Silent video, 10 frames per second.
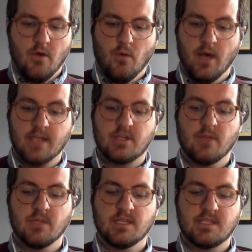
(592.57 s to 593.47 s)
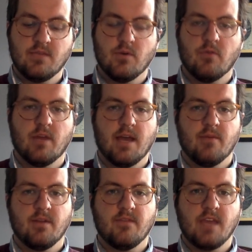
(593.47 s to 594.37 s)
Well, I tremble to see what would
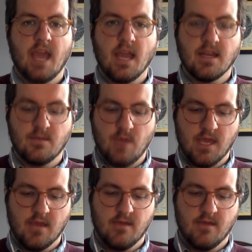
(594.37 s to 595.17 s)
happen if he hated me.